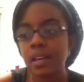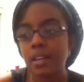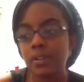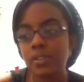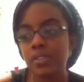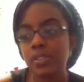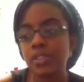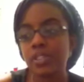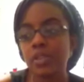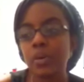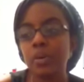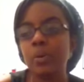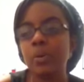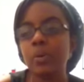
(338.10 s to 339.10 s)
And it was just
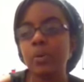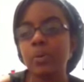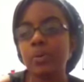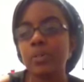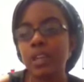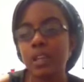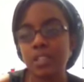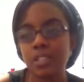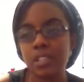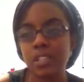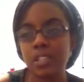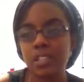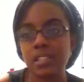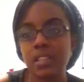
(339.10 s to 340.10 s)
so
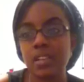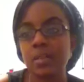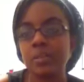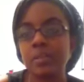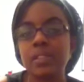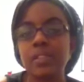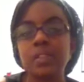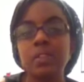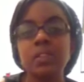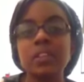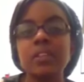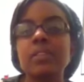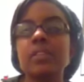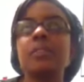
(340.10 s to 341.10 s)
touching to hear him still,
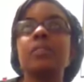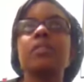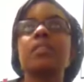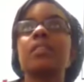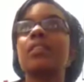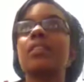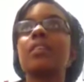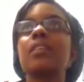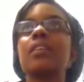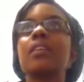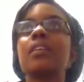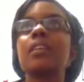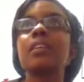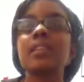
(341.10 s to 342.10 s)
even
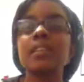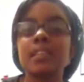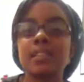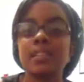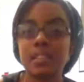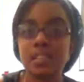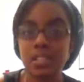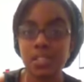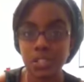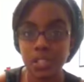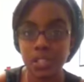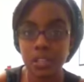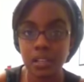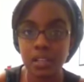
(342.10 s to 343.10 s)
in his
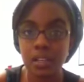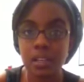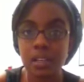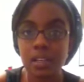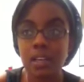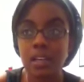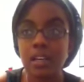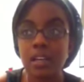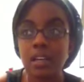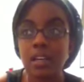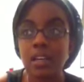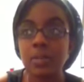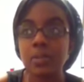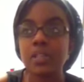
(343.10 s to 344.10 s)
condition.
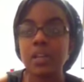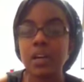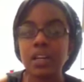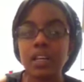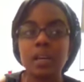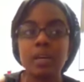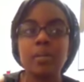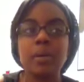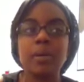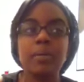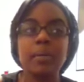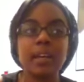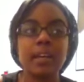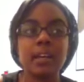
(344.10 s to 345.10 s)
He was talking about
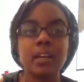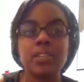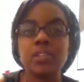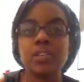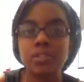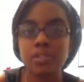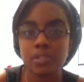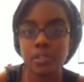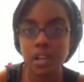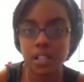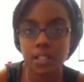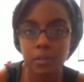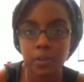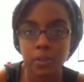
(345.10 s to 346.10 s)
making a children's
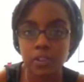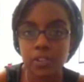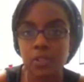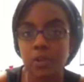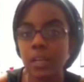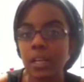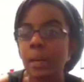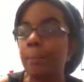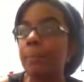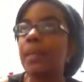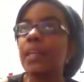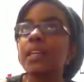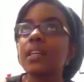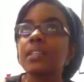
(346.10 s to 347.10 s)
hospital and donating
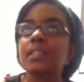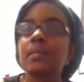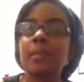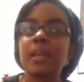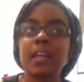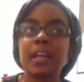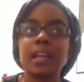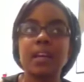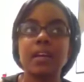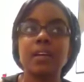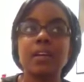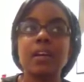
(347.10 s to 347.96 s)
millions and making it